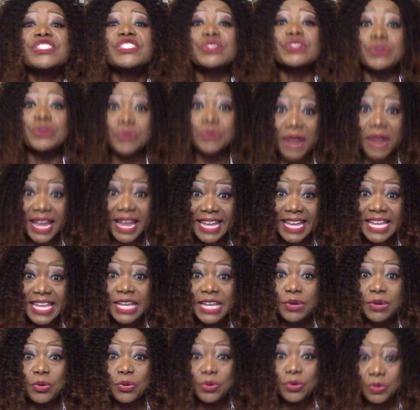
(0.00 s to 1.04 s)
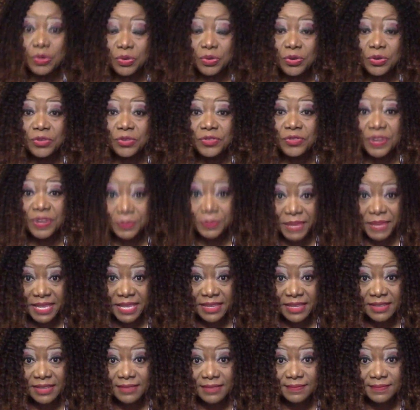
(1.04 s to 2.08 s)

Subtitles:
crying all over me.